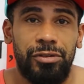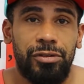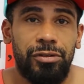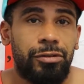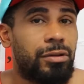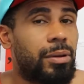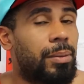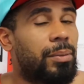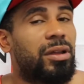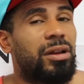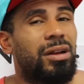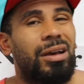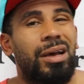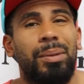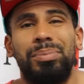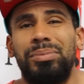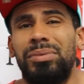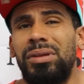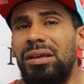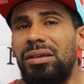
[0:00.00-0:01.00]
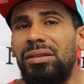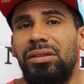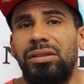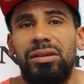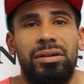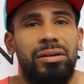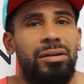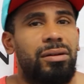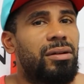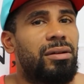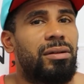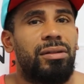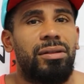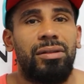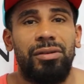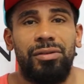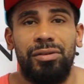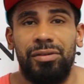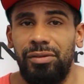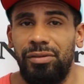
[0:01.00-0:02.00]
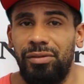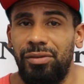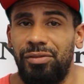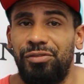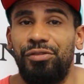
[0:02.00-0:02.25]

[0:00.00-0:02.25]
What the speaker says: so I'm going to update the